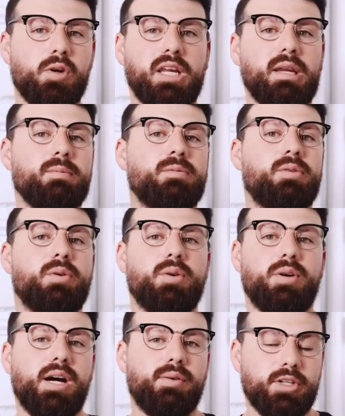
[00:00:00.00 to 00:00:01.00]
looking
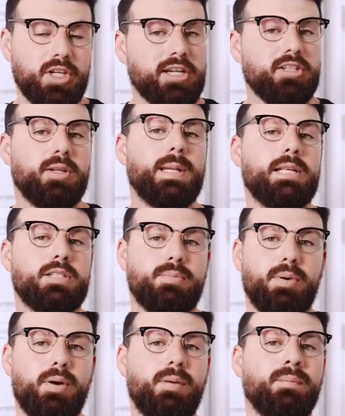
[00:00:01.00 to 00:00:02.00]
for a rejection on that
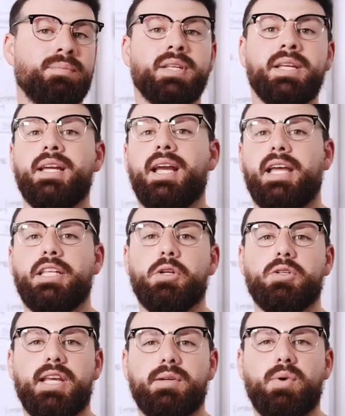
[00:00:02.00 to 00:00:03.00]
support. And then you're
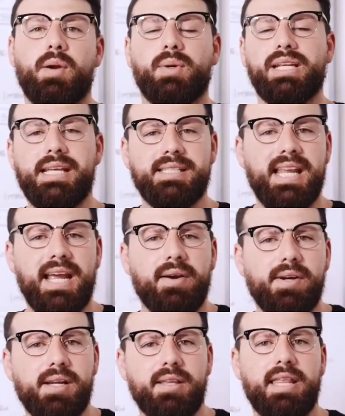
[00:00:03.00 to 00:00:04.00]
saying, right, when it gets to that
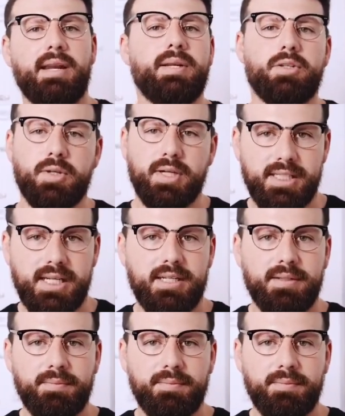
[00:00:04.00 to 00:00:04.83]
area, then I'm interested.